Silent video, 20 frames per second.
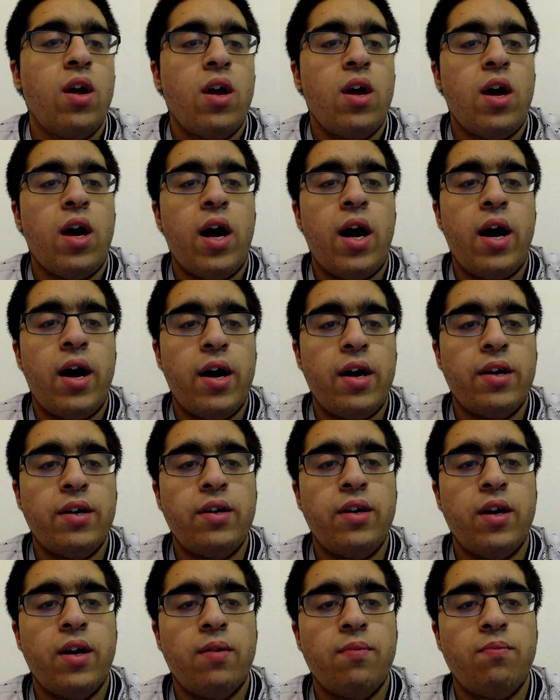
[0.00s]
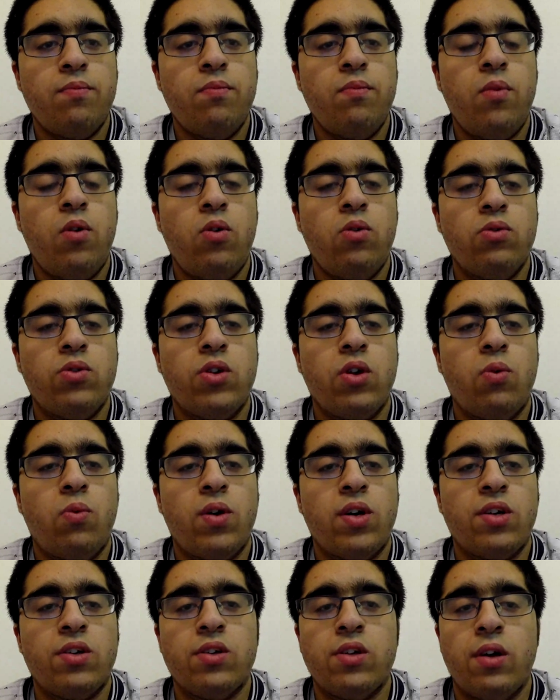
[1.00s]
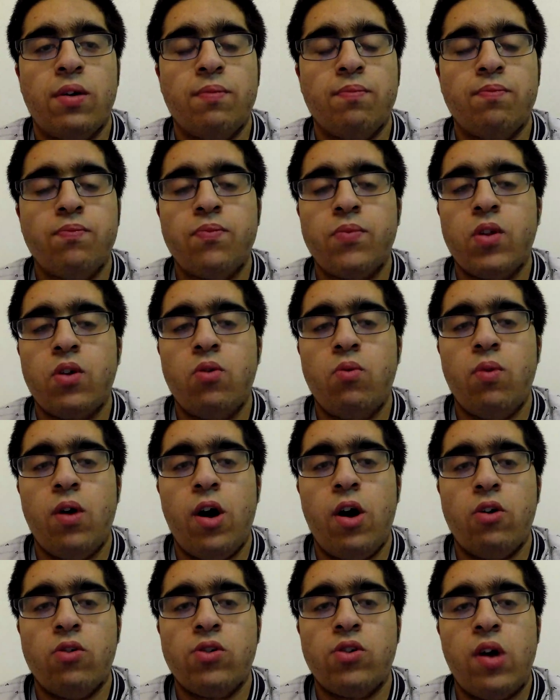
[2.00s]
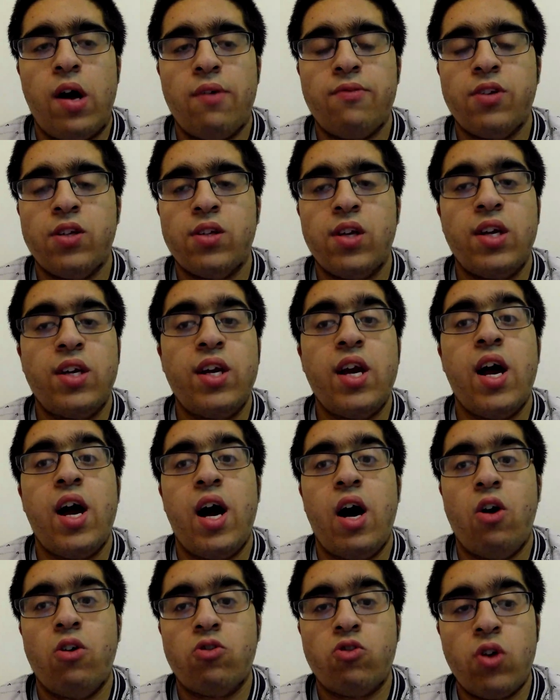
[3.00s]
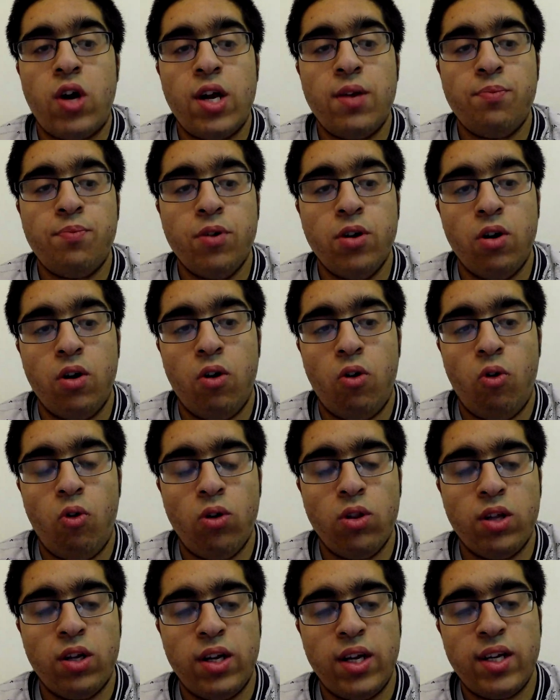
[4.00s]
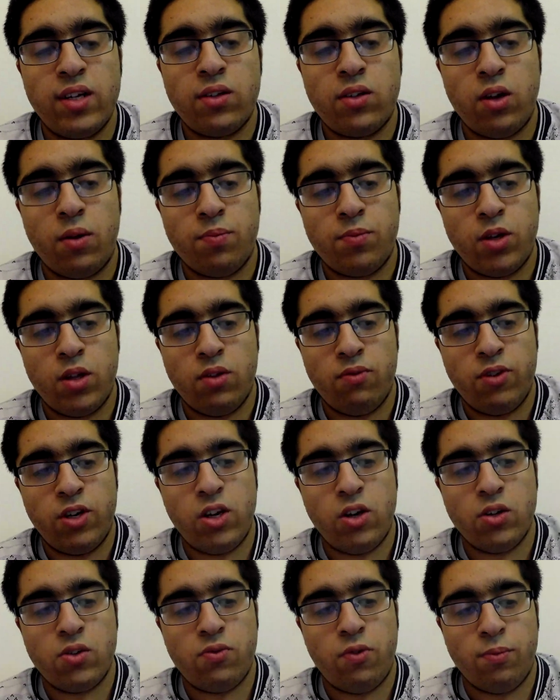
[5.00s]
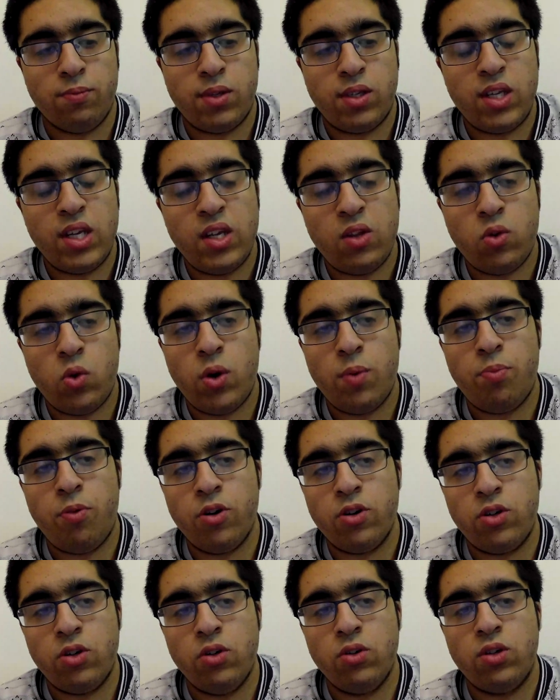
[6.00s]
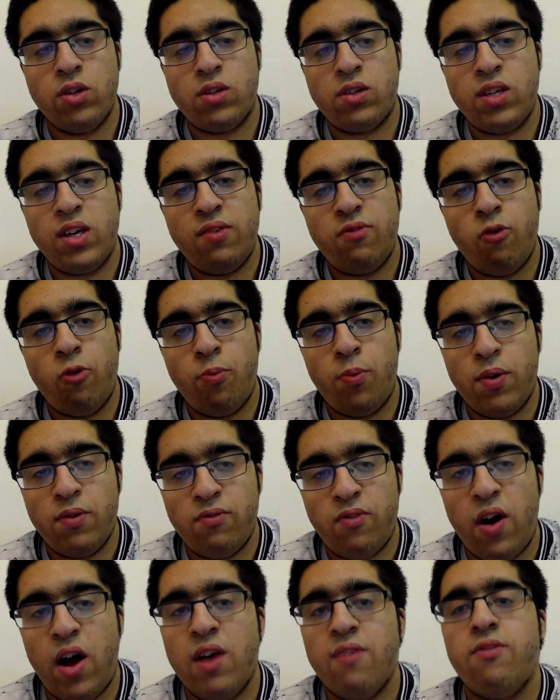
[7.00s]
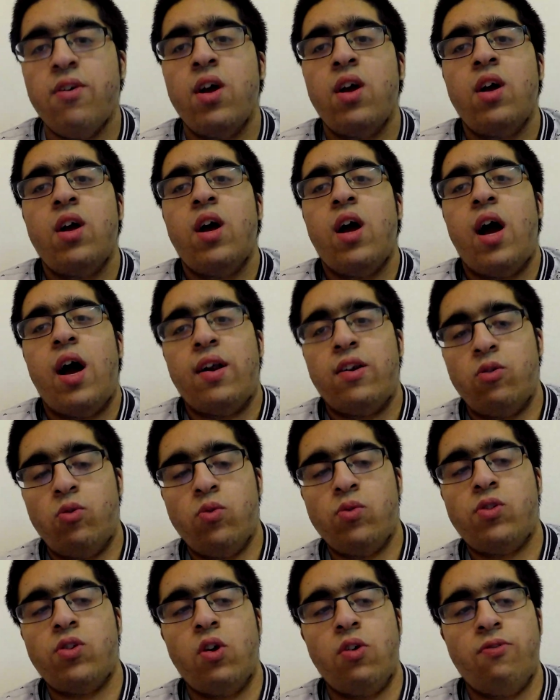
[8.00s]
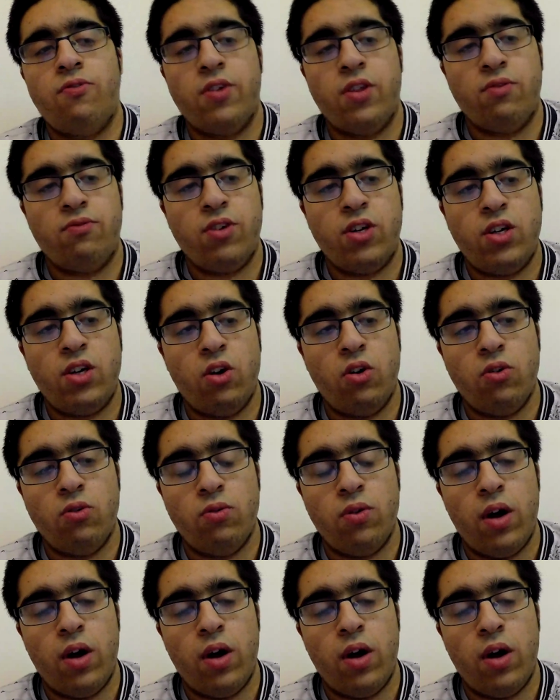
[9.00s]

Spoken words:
And also, what else do I have to say? I'll try and put all the links up to the videos from C3.2 to C4.5, and also for the video